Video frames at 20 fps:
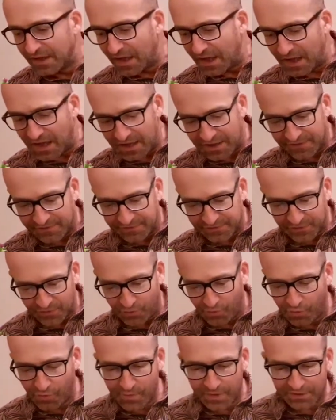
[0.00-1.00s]
I'm
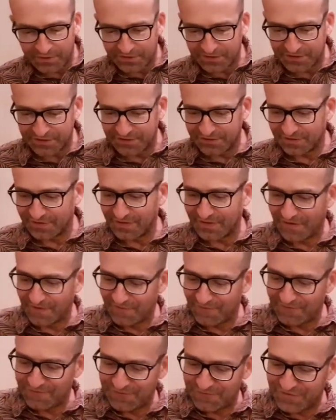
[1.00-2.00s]
almost
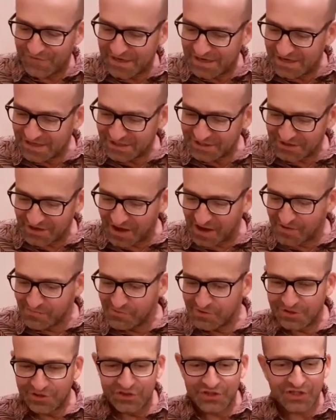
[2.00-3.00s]
finished. I
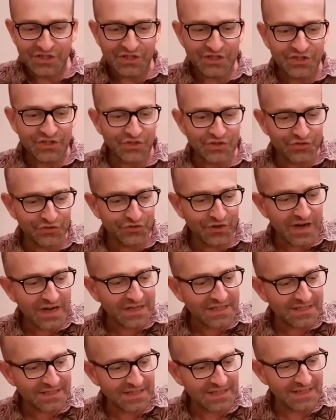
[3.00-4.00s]
would just
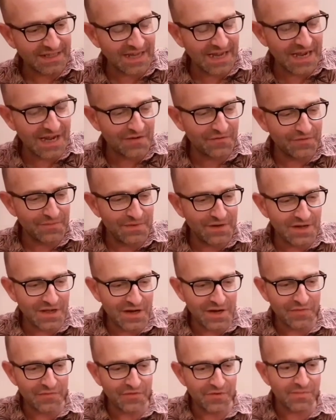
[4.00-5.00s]
stress again, from
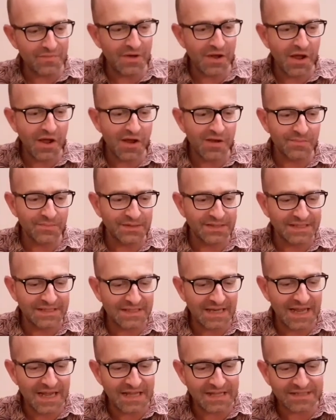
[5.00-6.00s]
learning from my own
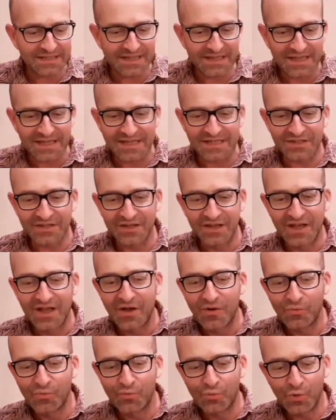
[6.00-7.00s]
mistakes, is
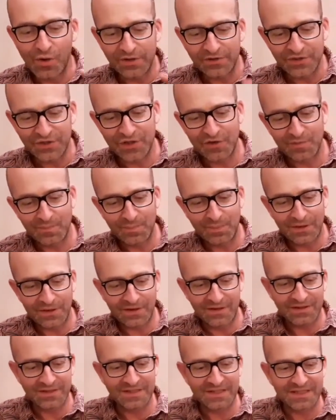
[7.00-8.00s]
once you've
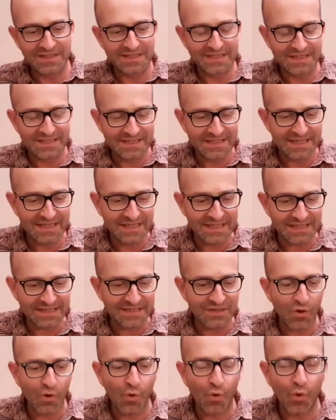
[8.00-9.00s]
planted your seeds,
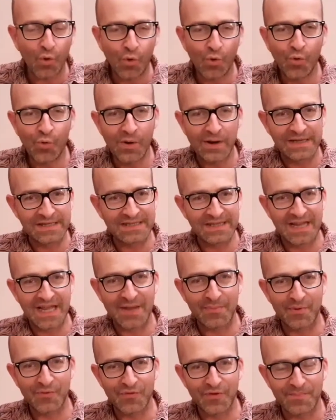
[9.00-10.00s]
always
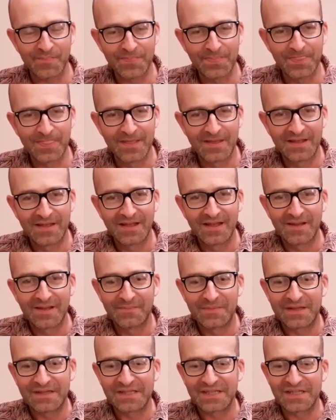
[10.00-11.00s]
label them,
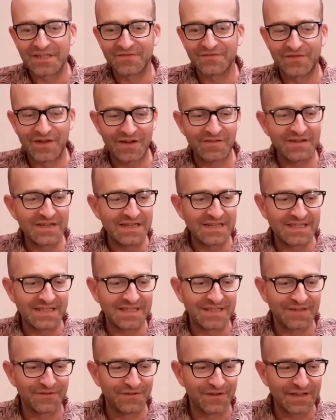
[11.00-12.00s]
because it's very easy
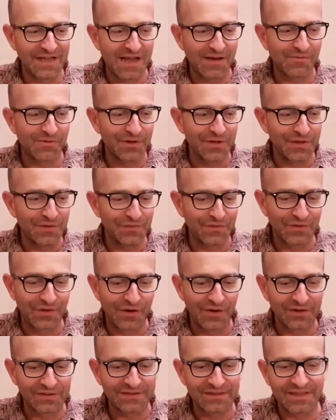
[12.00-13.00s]
to forget what you've
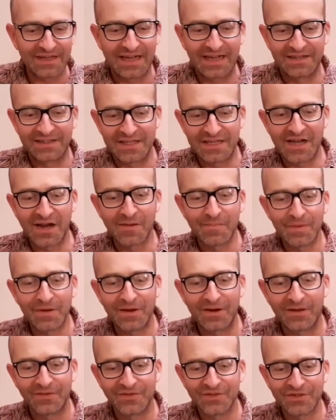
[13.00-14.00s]
got, and the young
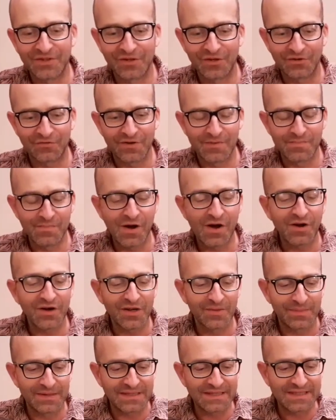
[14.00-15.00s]
plants can look
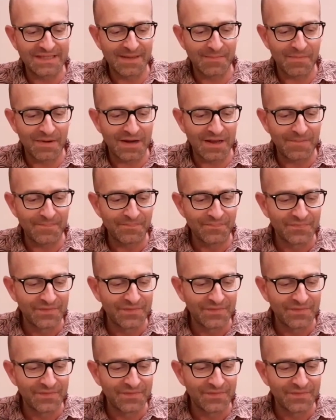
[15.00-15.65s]
remarkably similar.